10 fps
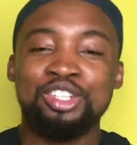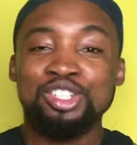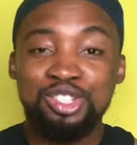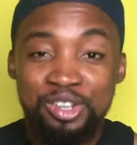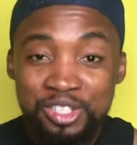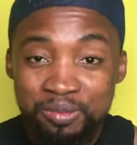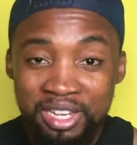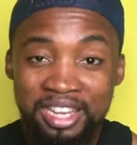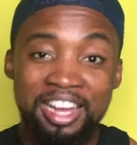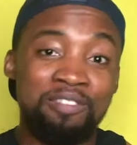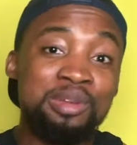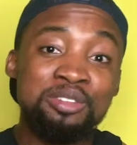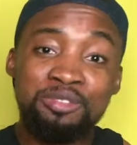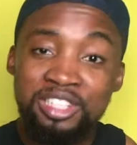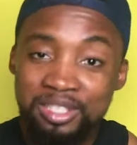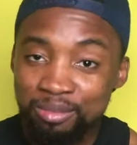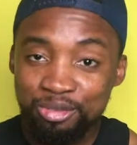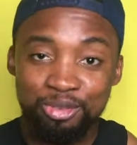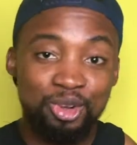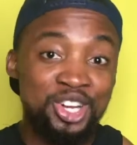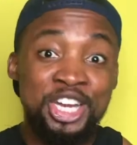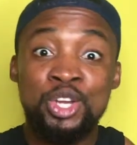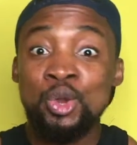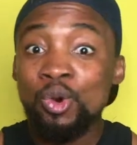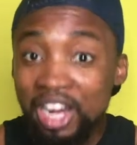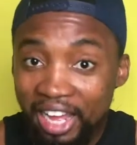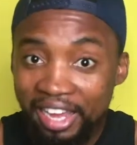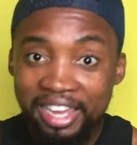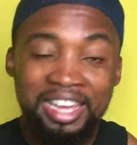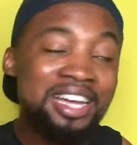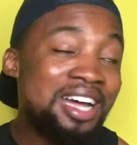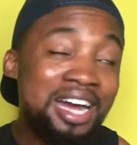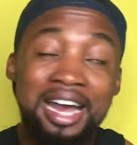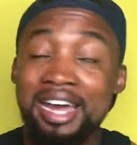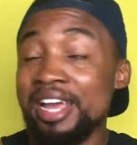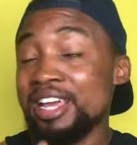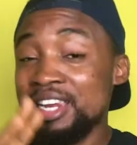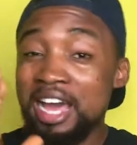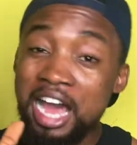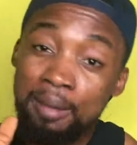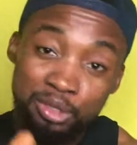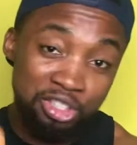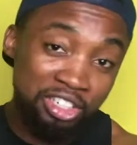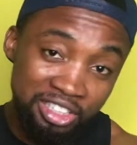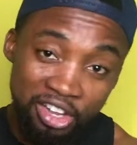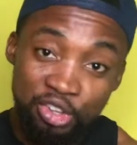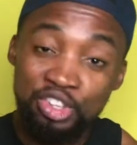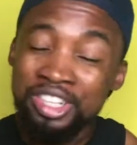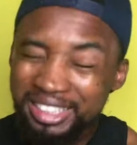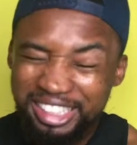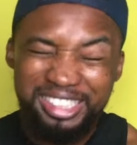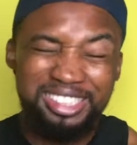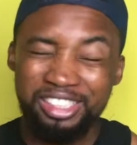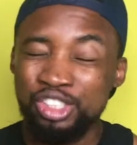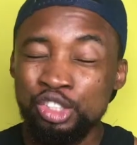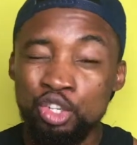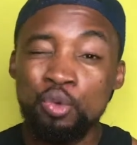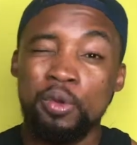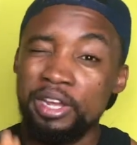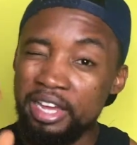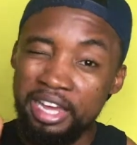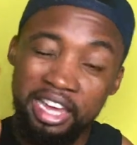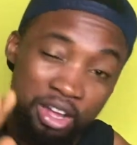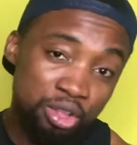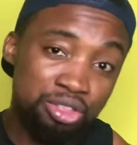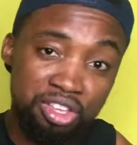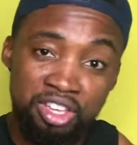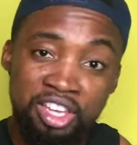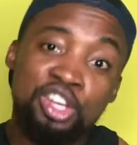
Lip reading: Trust me, I've been a victim before, no lie, and I can absolutely tell you this is nowhere healthy.